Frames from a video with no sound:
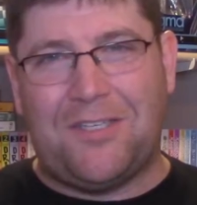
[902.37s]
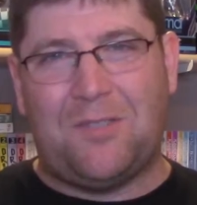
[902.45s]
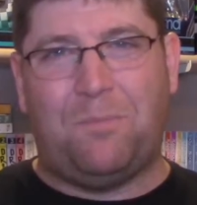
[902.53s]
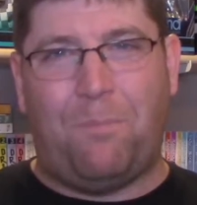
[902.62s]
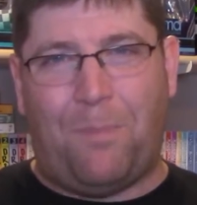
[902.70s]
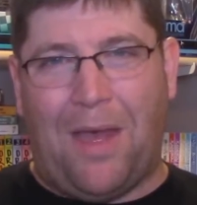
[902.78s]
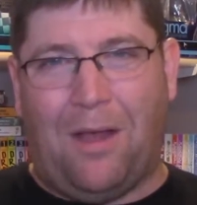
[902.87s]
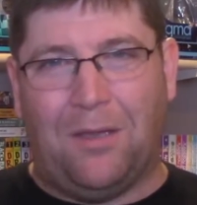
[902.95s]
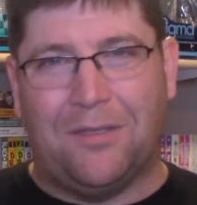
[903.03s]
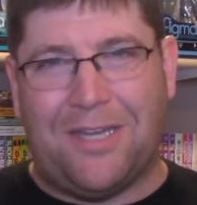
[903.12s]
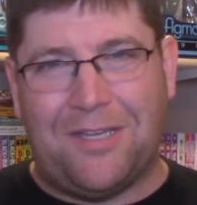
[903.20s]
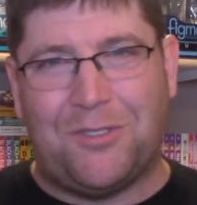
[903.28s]

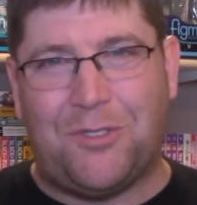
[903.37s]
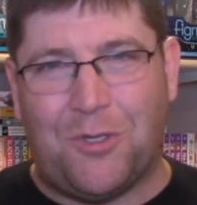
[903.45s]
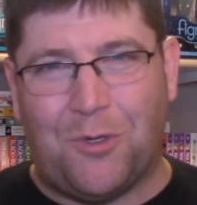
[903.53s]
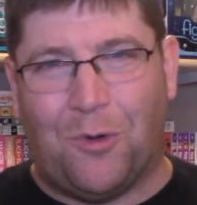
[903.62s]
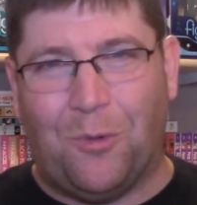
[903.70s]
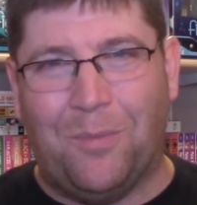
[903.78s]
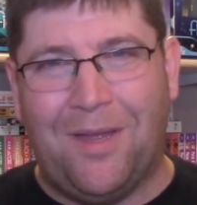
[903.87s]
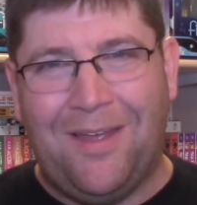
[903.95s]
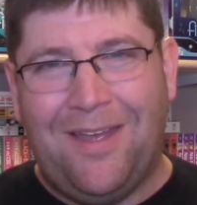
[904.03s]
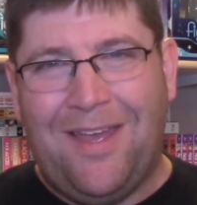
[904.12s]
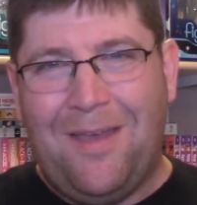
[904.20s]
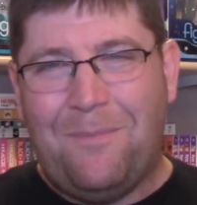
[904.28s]
spelled his doom
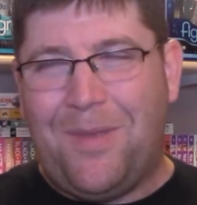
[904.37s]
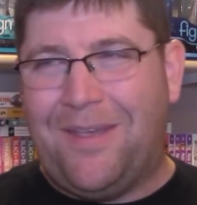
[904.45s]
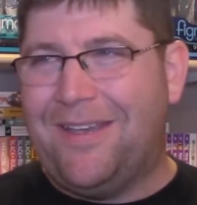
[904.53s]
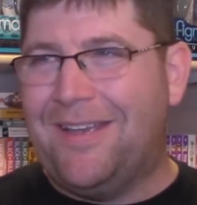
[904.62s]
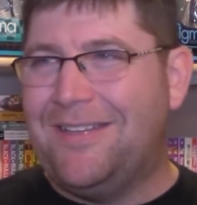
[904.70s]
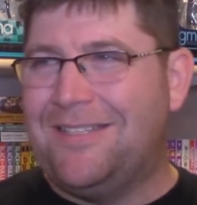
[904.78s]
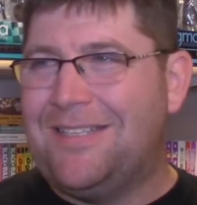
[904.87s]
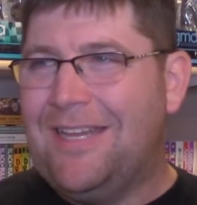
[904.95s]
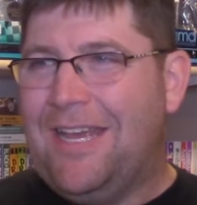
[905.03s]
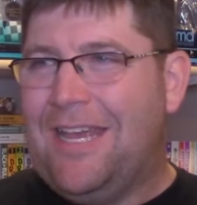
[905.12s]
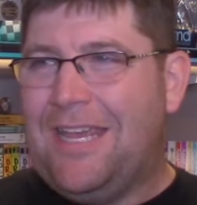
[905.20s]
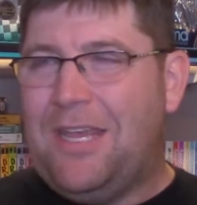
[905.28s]
because
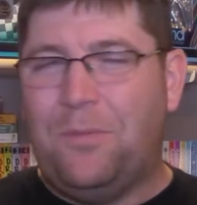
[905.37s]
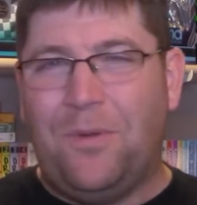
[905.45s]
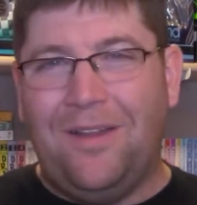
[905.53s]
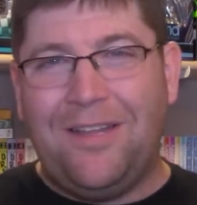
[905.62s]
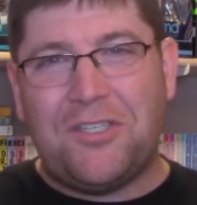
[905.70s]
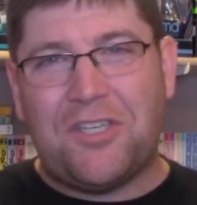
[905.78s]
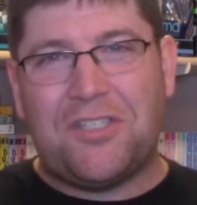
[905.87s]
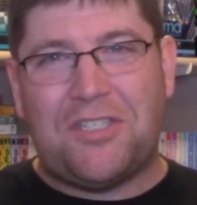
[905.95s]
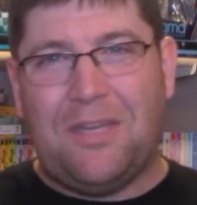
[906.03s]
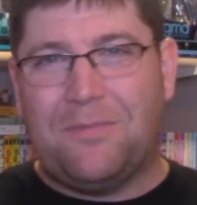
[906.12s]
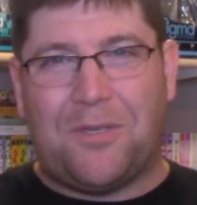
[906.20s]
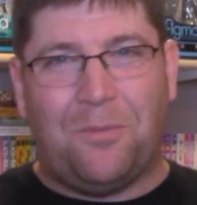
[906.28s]
he really just
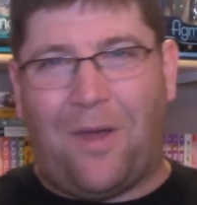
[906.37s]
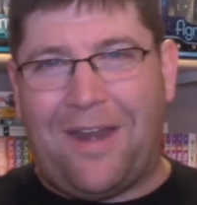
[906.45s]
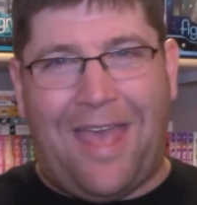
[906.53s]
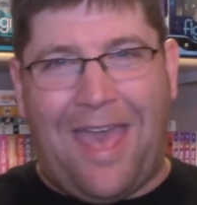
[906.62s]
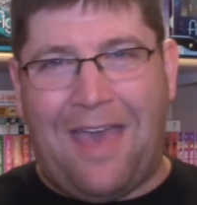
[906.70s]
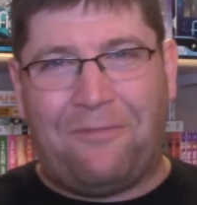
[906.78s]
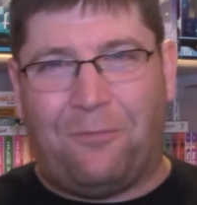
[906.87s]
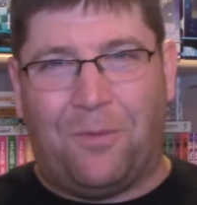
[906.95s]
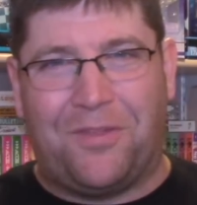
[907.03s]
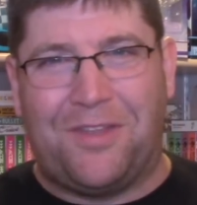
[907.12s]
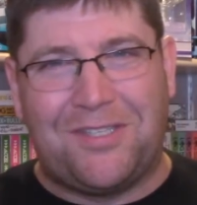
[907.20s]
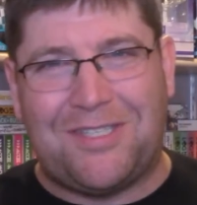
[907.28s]
seems to want to F
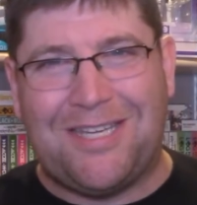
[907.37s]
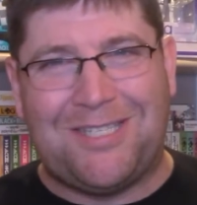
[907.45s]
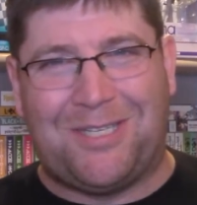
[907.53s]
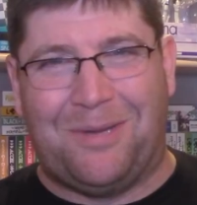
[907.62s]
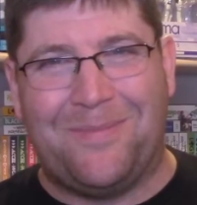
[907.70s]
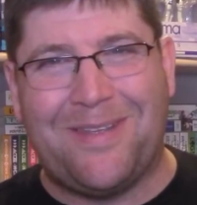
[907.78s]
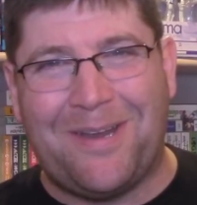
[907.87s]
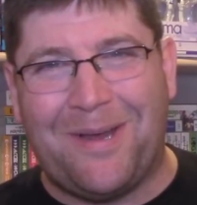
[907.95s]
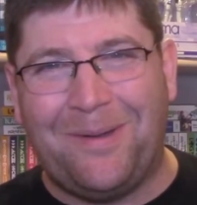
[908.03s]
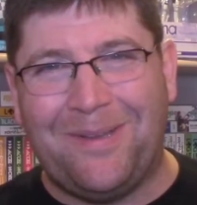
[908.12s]
with the system, you know?